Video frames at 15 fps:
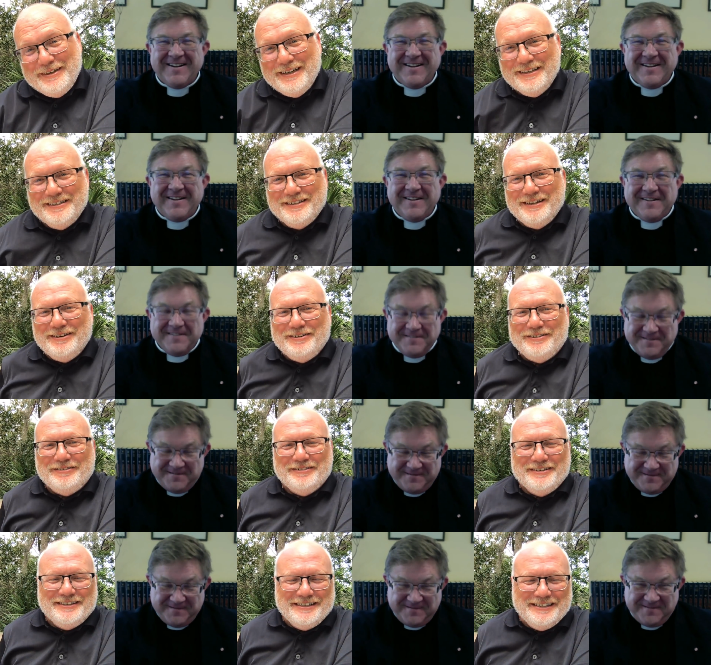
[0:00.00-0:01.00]
Speaker 1: And
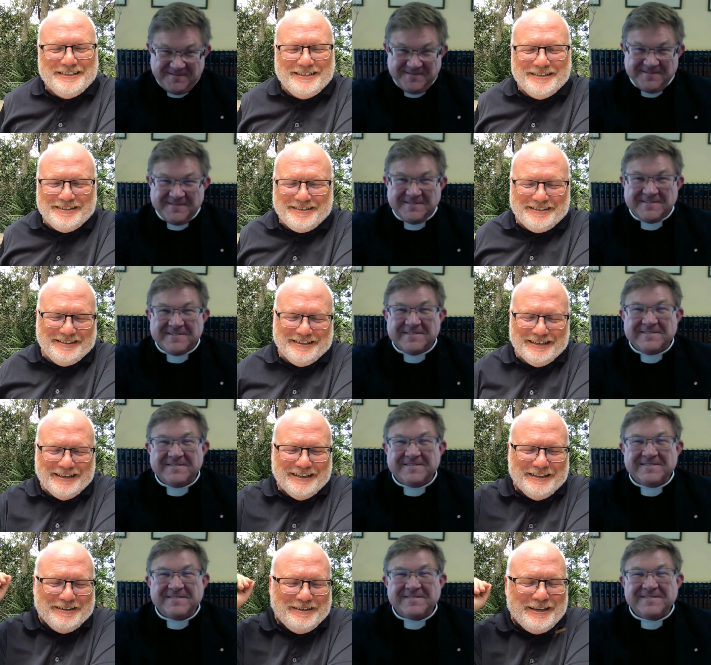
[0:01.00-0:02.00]
so it just
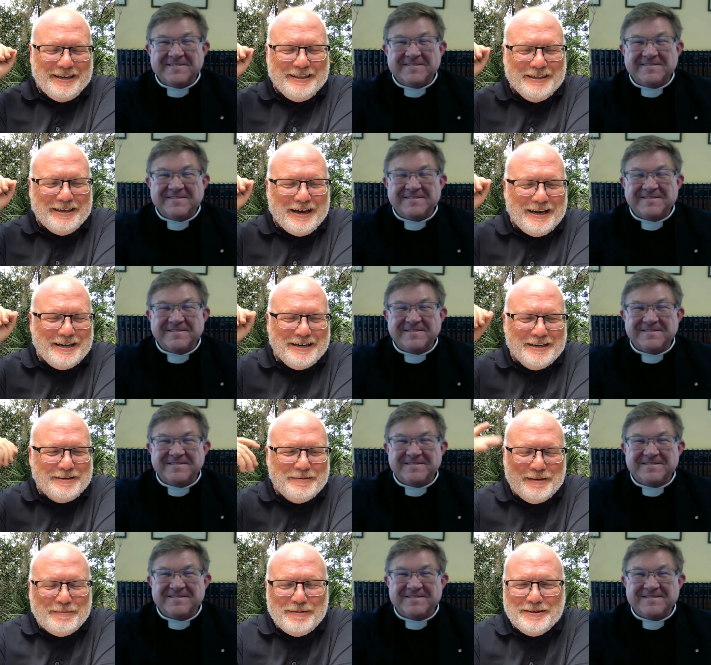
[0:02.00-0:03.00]
they I,
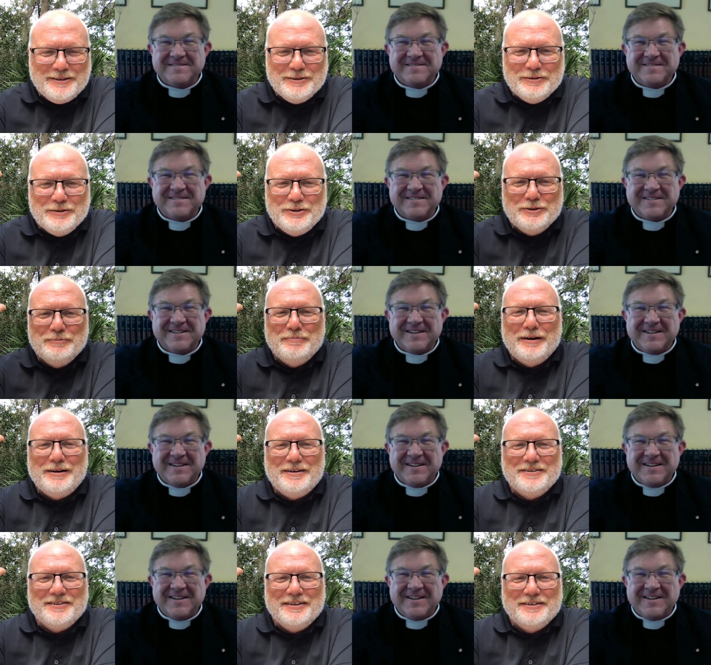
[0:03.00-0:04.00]
and they must do it to
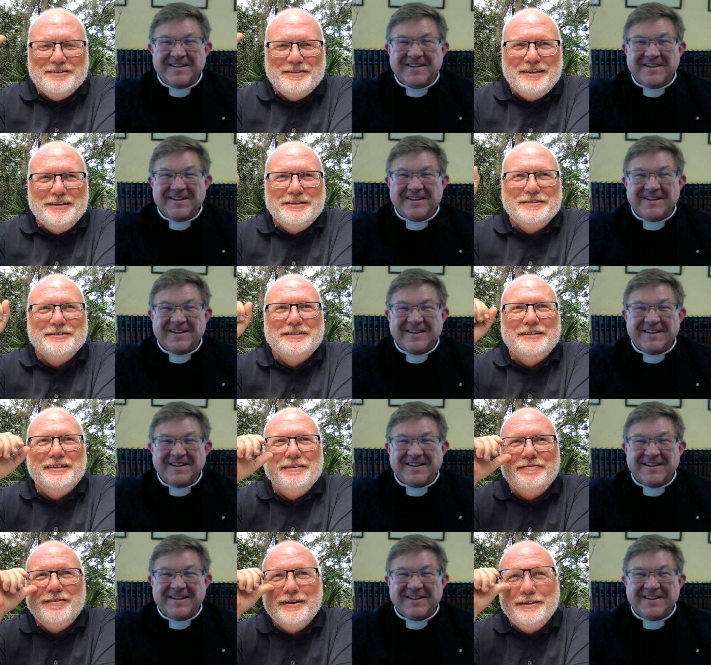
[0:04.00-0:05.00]
embarrass us. They just uh,
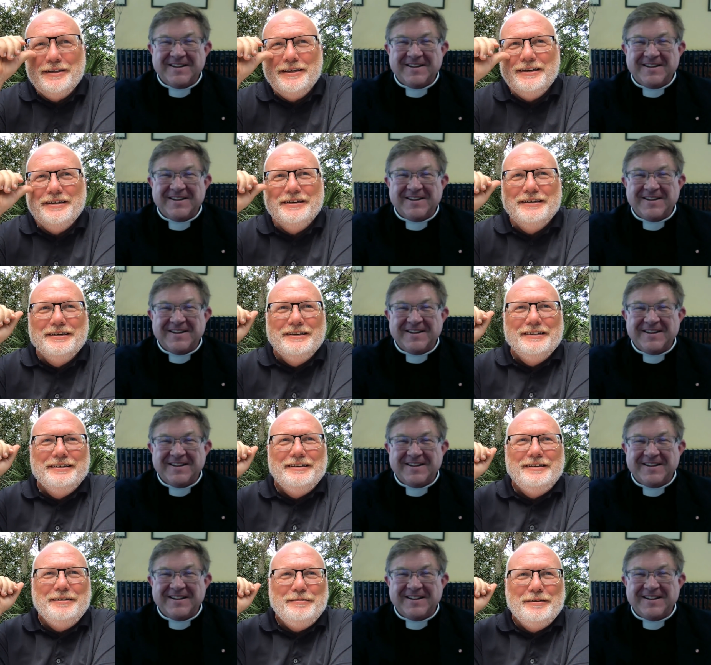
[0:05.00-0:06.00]
they finally
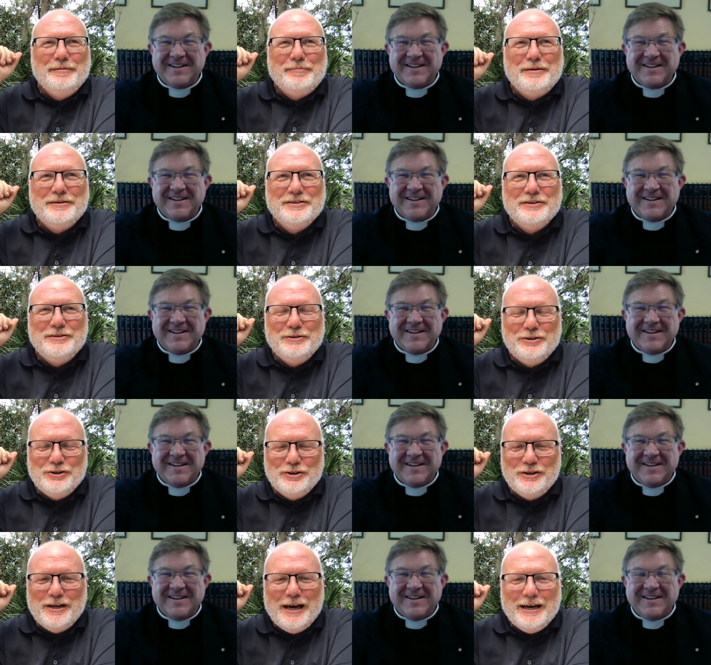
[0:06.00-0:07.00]
the, the person who
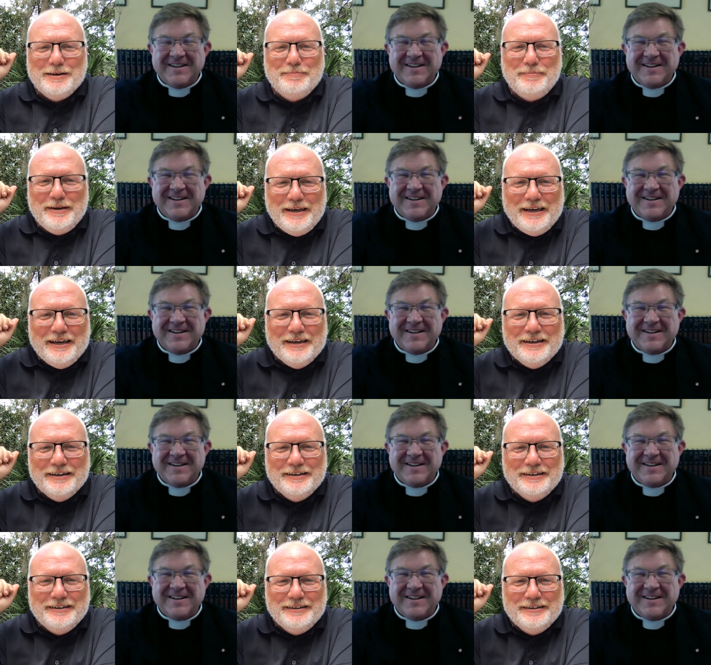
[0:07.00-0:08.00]
should not be
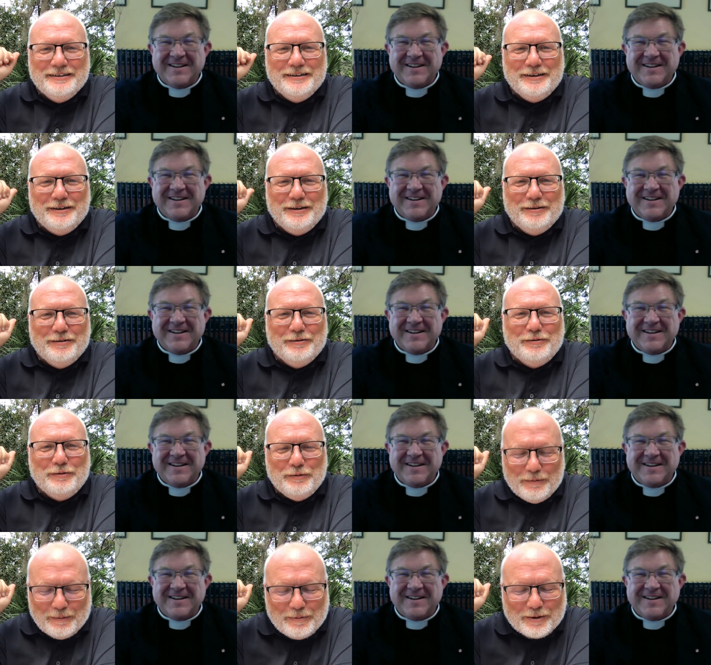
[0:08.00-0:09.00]

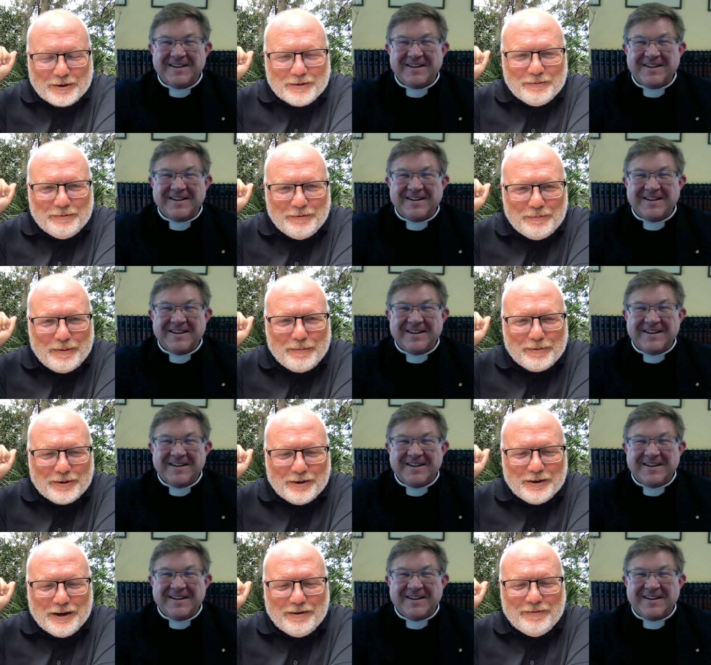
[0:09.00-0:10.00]
the Republican,
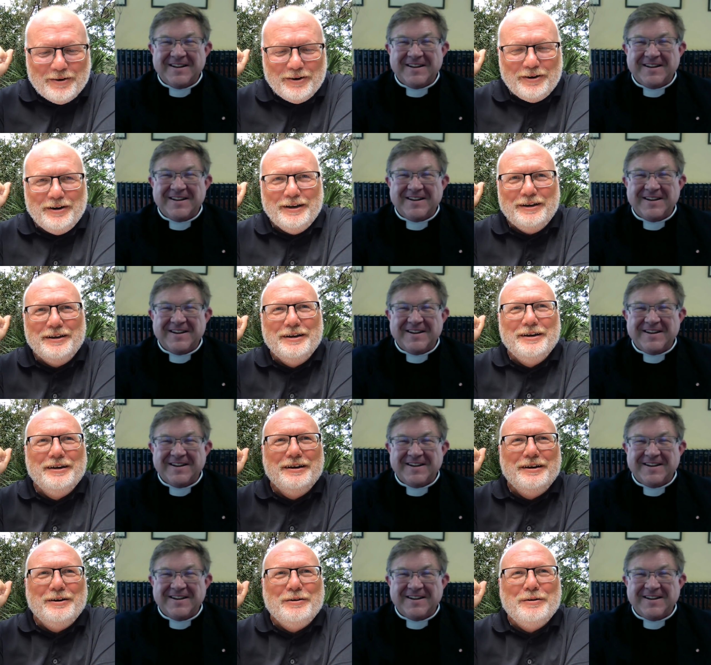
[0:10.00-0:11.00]
Republican governor. And
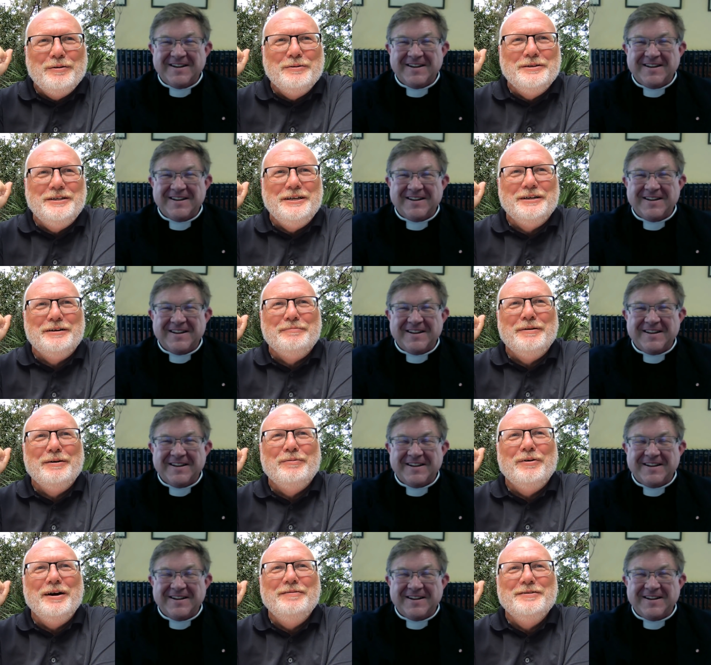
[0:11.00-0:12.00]
oh dear,
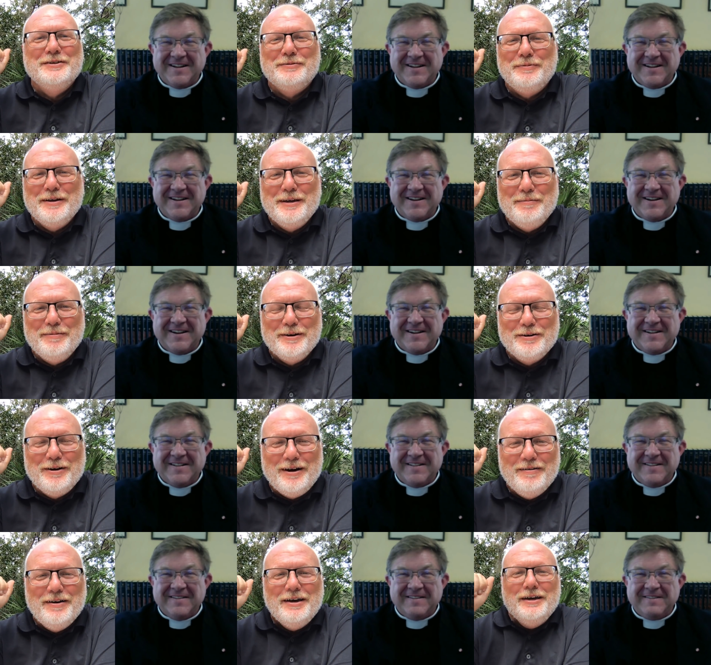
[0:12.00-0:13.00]
my wife is drinking my
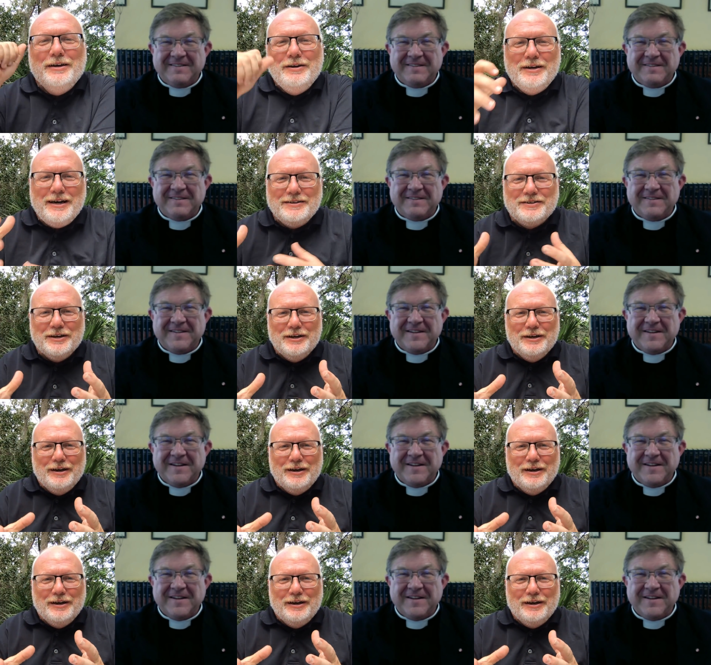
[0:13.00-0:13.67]
coffee. You guys,